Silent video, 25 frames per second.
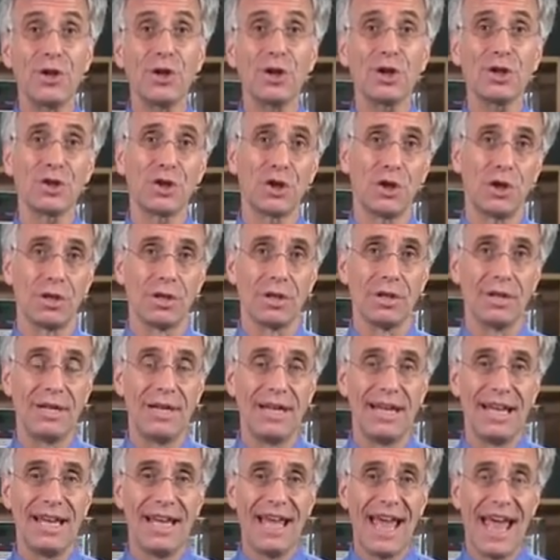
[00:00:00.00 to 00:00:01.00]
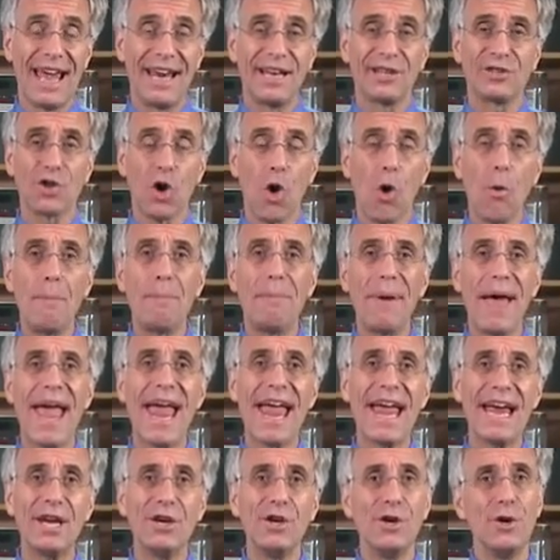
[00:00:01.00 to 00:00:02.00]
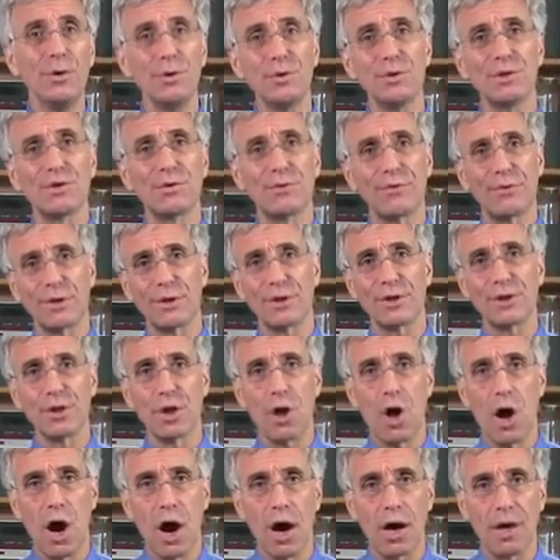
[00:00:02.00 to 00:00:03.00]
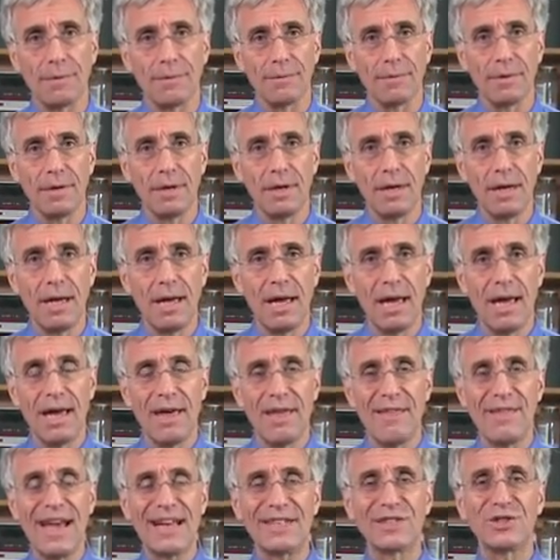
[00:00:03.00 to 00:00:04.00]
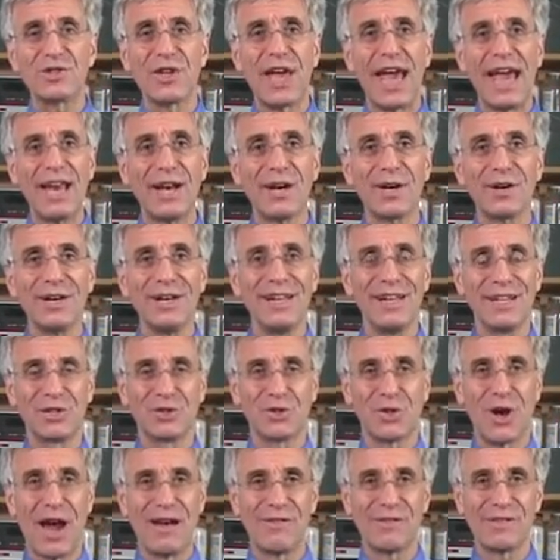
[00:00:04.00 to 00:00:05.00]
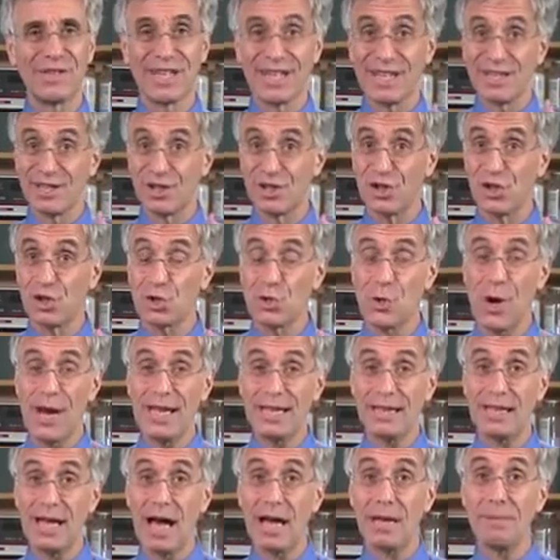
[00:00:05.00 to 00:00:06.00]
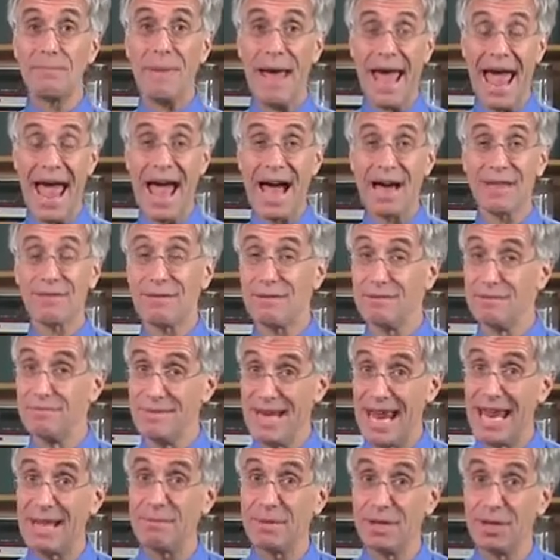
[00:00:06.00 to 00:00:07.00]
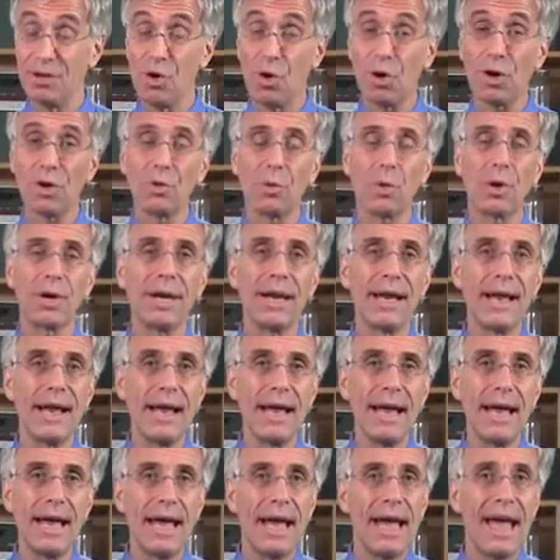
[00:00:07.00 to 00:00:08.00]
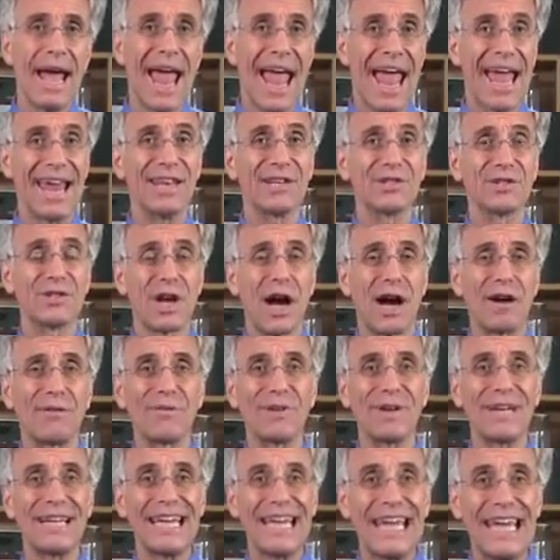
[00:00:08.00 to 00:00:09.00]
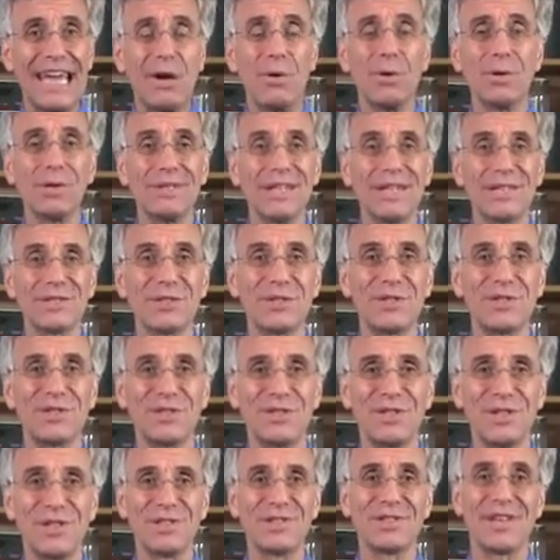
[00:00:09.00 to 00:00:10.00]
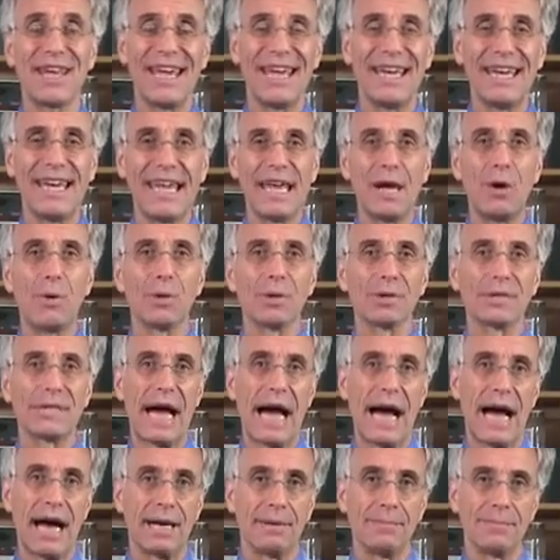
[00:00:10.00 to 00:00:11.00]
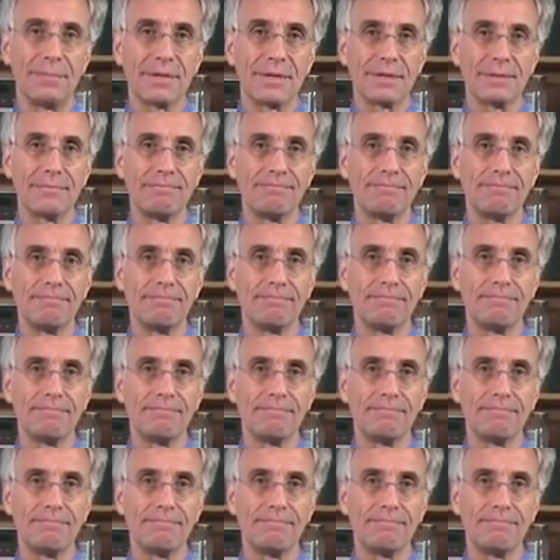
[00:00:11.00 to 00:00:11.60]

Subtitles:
inertial and is obeying Newton's first law. That skater is traveling in a straight line path, namely northward, and is covering equal distances in equal times.